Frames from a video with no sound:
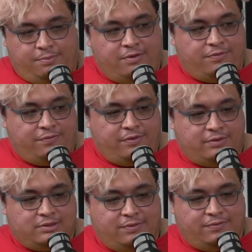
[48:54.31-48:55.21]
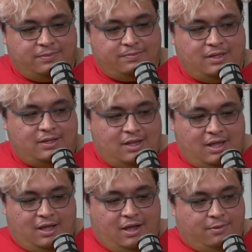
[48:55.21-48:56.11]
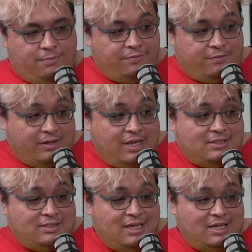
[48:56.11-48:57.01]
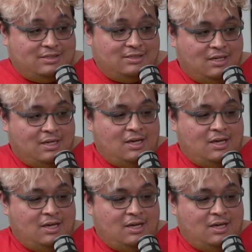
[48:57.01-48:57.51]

beautiful viewers with something that our beautiful guest has